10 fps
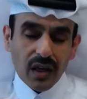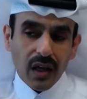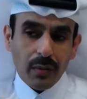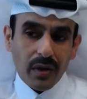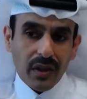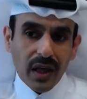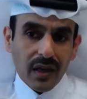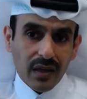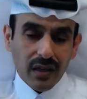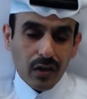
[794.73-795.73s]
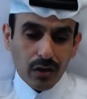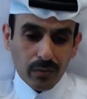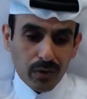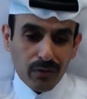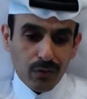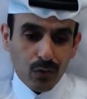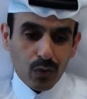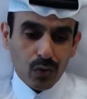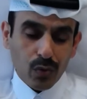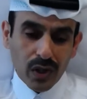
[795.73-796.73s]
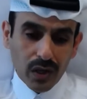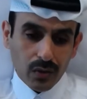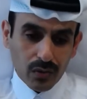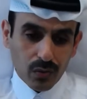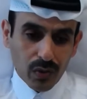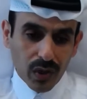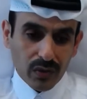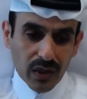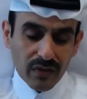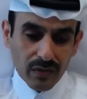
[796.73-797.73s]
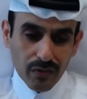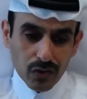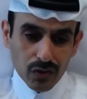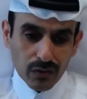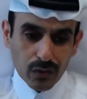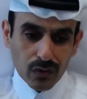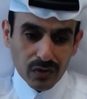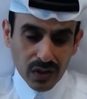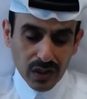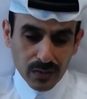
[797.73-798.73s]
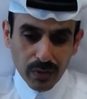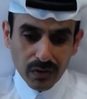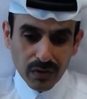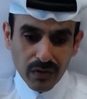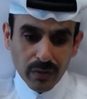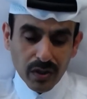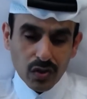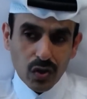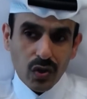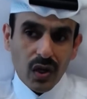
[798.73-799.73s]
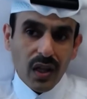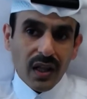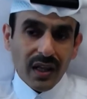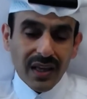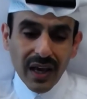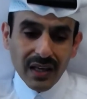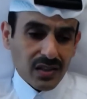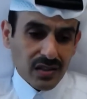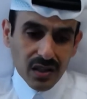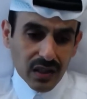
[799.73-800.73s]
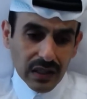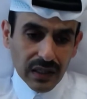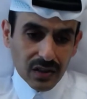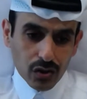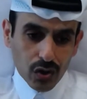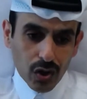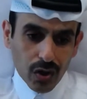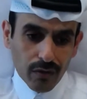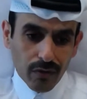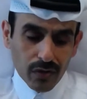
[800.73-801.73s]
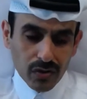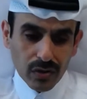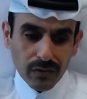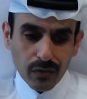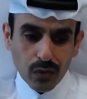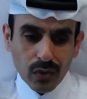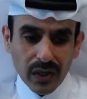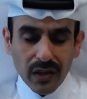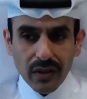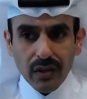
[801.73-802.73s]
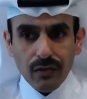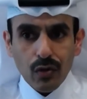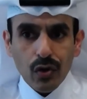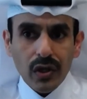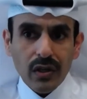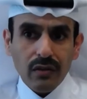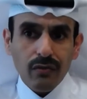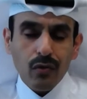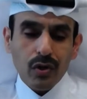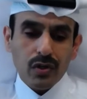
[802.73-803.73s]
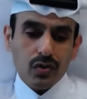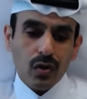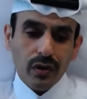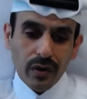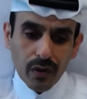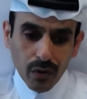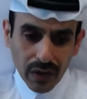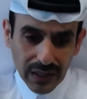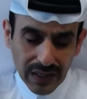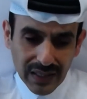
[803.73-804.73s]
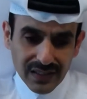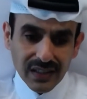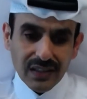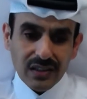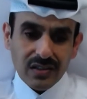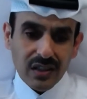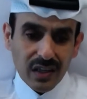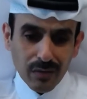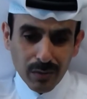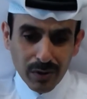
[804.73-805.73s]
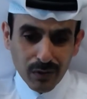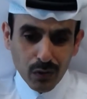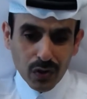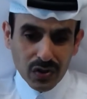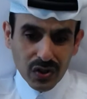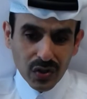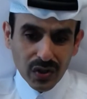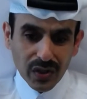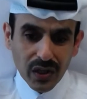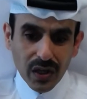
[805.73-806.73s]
I mean, that cannot be fueled without having fossil fuels as part of the mix. So gas is the cleanest fossil fuel. And I think if you look at the focus on the oil and gas industry and everybody focusing on